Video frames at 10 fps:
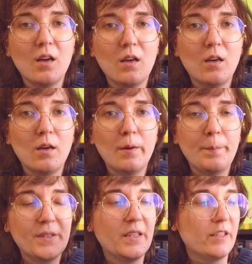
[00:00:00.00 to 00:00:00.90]

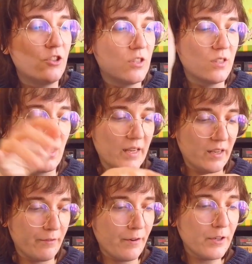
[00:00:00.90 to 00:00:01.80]
But yeah, just
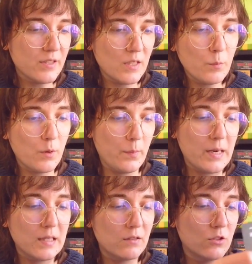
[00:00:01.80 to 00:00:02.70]
like a very simple
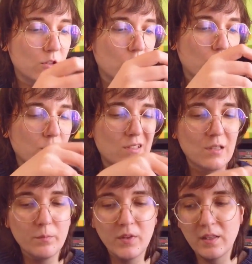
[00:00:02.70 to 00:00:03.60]
pattern,
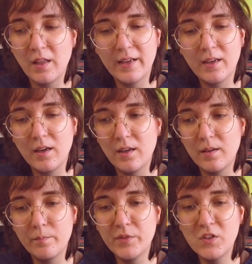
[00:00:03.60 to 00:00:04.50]
something like,
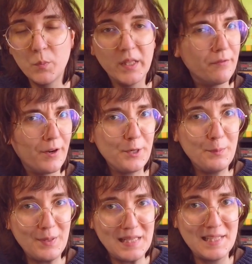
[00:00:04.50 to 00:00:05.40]
it's been a
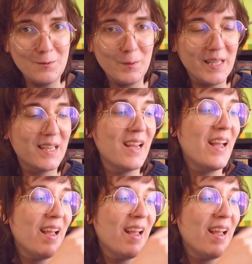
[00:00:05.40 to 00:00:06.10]
very busy week